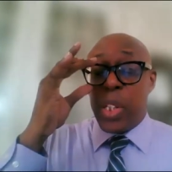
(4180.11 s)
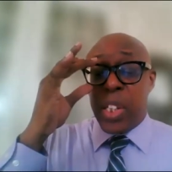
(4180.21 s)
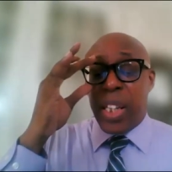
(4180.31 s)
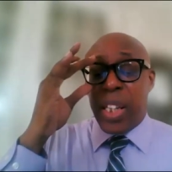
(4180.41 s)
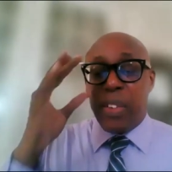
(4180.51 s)

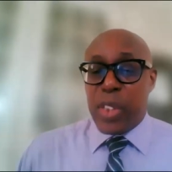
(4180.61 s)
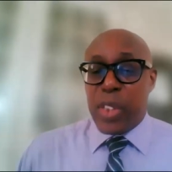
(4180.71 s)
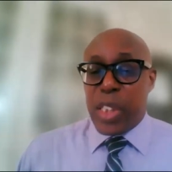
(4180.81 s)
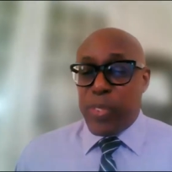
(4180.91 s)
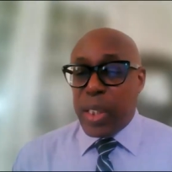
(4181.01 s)
which I
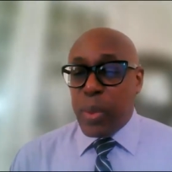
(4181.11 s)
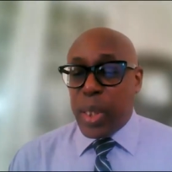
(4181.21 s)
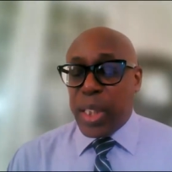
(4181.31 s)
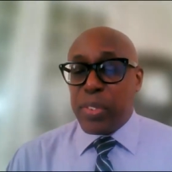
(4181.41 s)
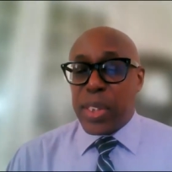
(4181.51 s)
just
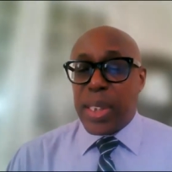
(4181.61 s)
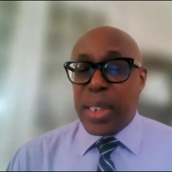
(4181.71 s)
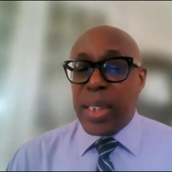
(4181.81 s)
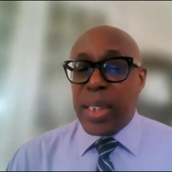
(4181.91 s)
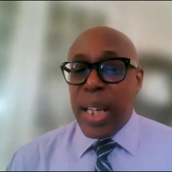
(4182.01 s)
find quite
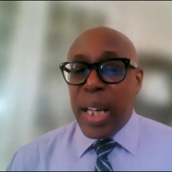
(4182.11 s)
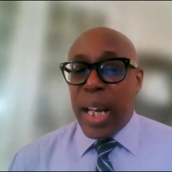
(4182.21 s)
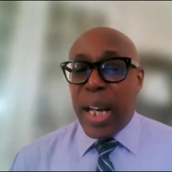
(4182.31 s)
interesting.